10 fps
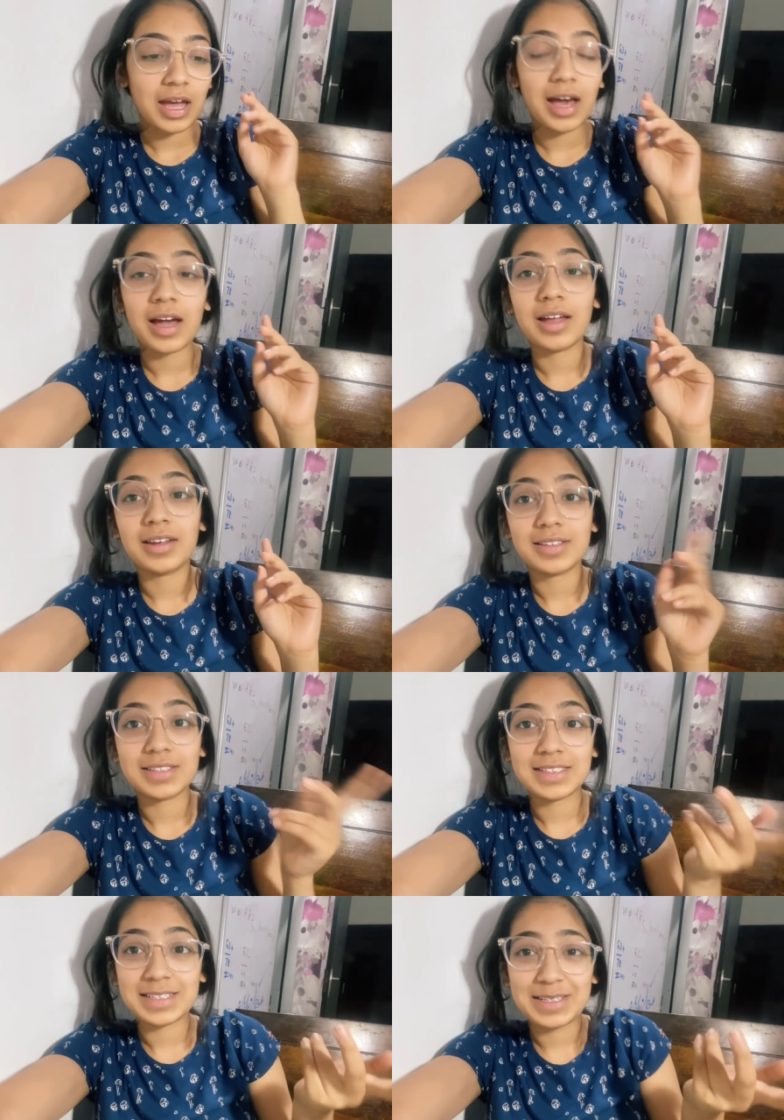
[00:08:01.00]
and
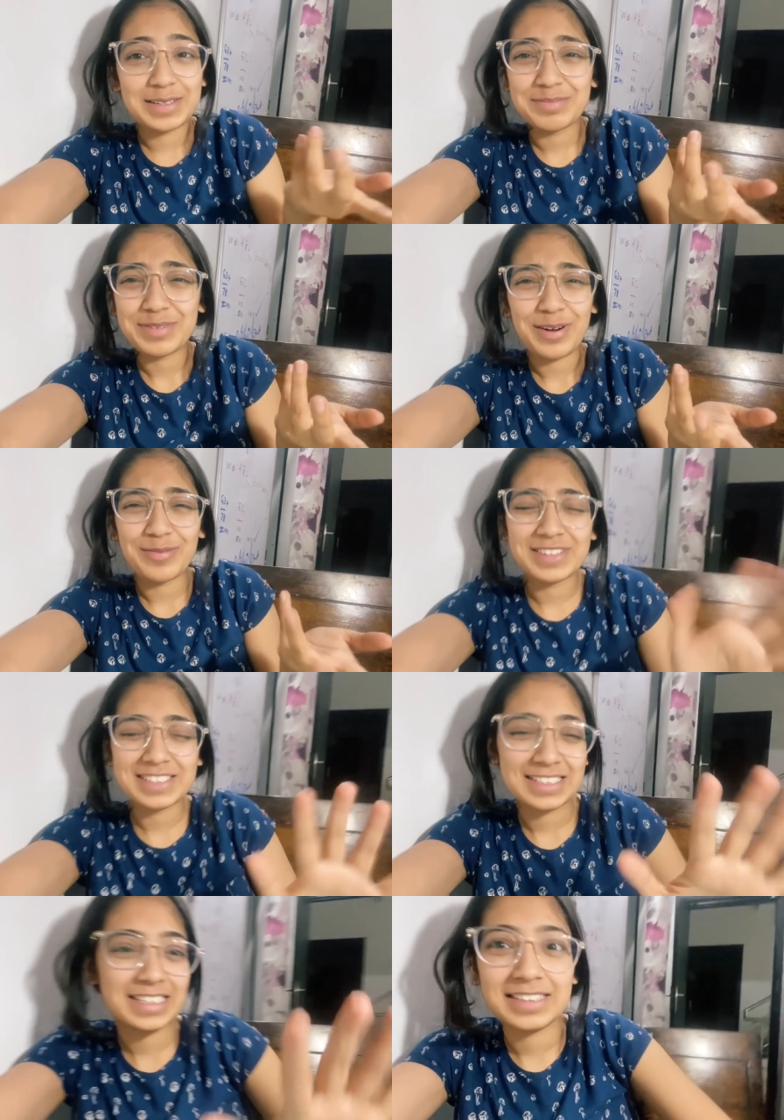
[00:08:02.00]
sleep,
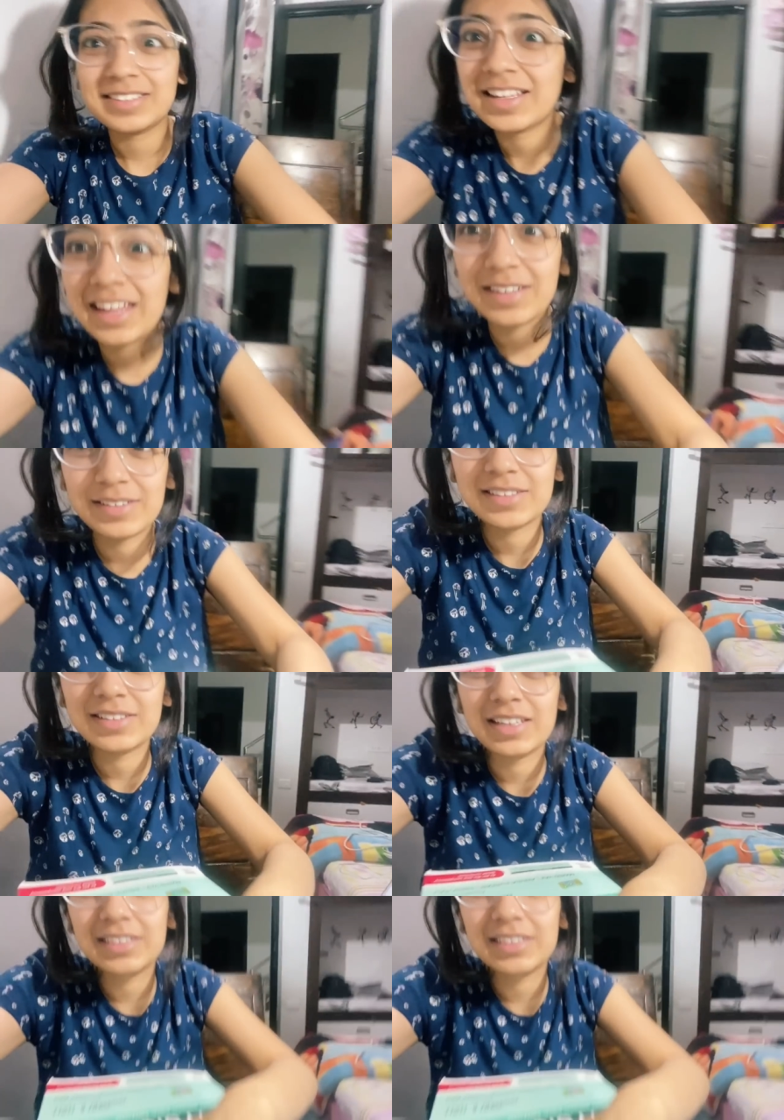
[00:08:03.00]
obviously. Anyways, okay,